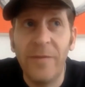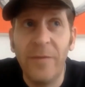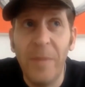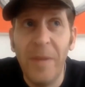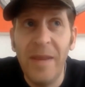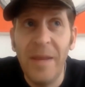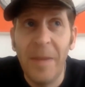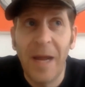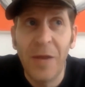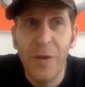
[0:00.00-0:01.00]
for me. They're
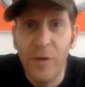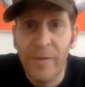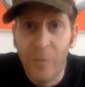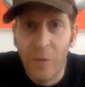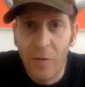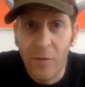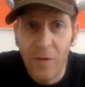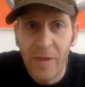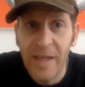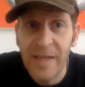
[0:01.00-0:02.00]
like three or four
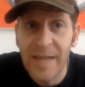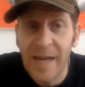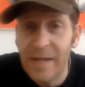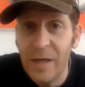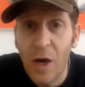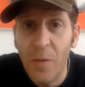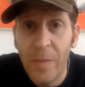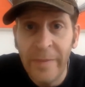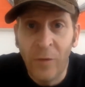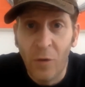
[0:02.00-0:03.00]
things that I didn't know
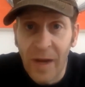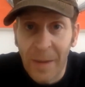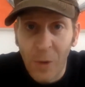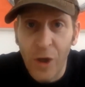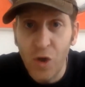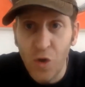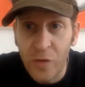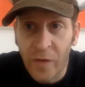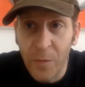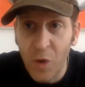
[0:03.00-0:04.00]
before that I'm going to
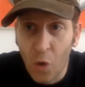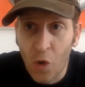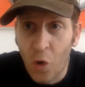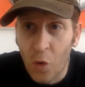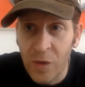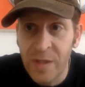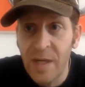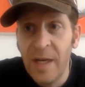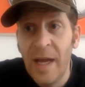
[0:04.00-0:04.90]
use from your course.